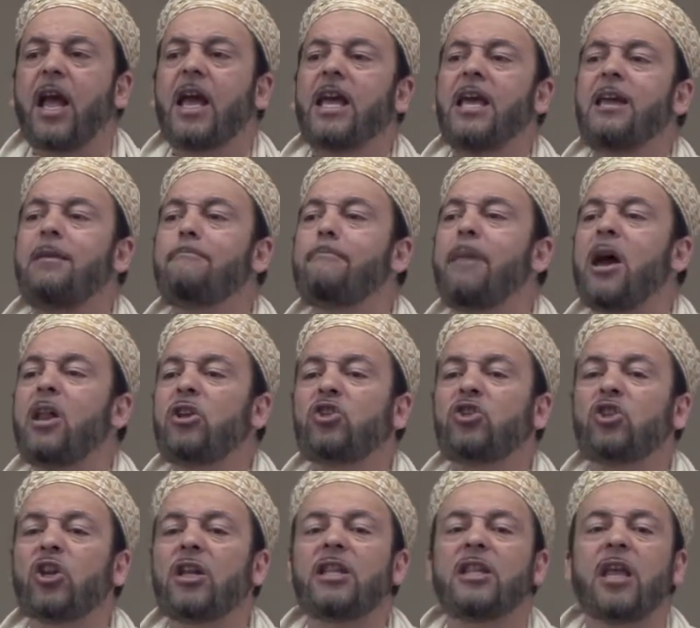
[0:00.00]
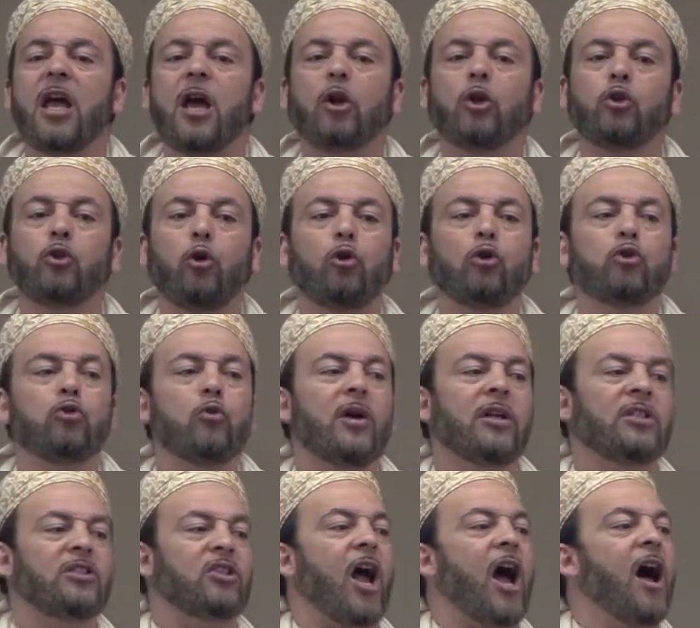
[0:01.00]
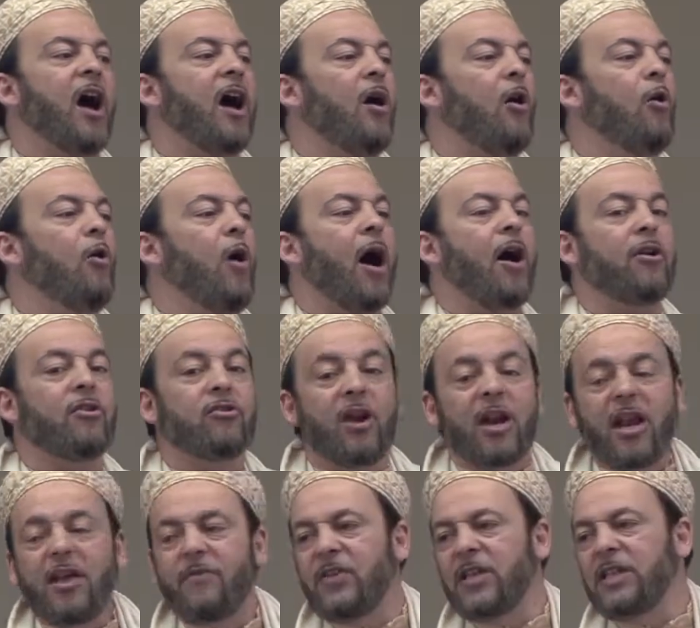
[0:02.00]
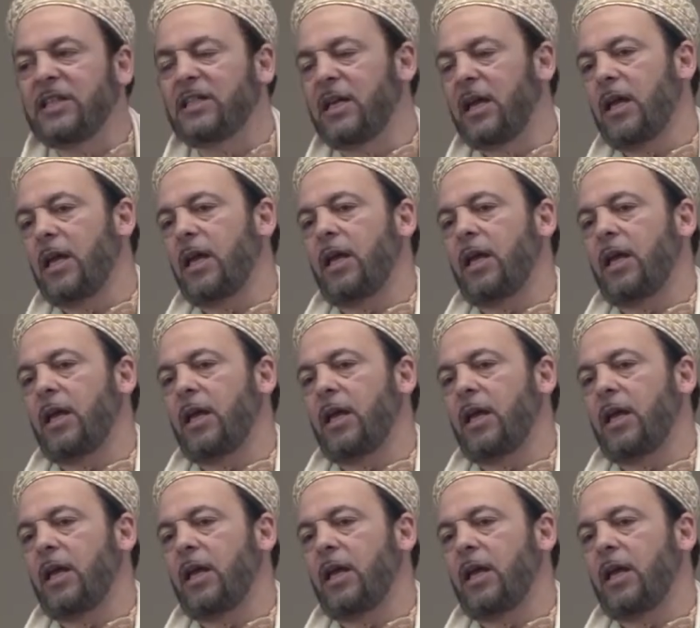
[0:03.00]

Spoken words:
He mentioned those who are relevant,